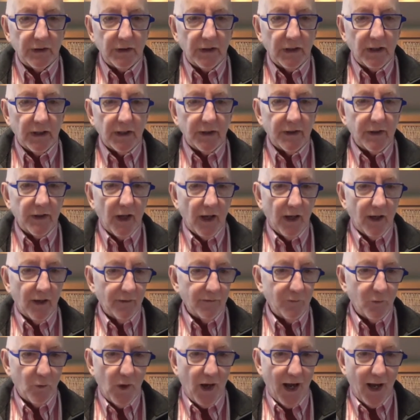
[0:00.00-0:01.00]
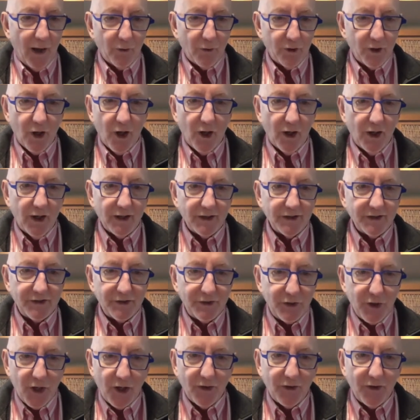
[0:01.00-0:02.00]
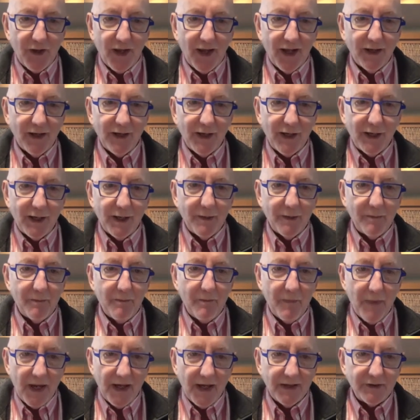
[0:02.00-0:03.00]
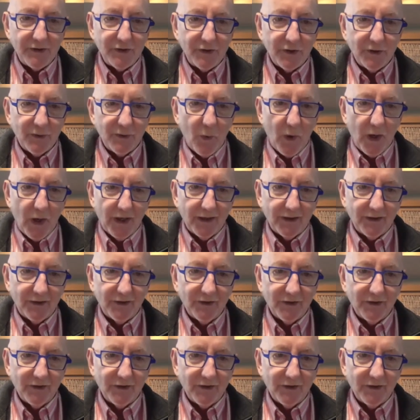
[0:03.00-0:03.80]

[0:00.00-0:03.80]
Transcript: of how God has done that in amazing ways.